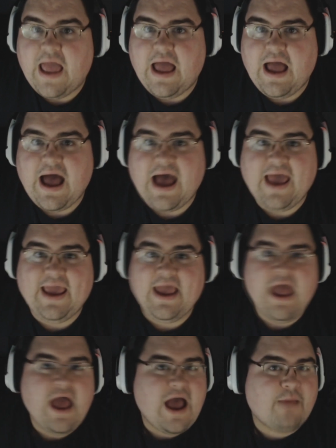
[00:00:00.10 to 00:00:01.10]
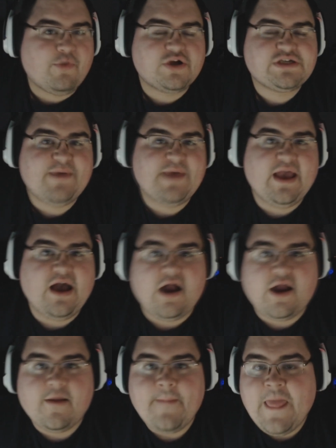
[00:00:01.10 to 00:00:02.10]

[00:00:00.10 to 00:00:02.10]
Hi, I'm Chris Peacock,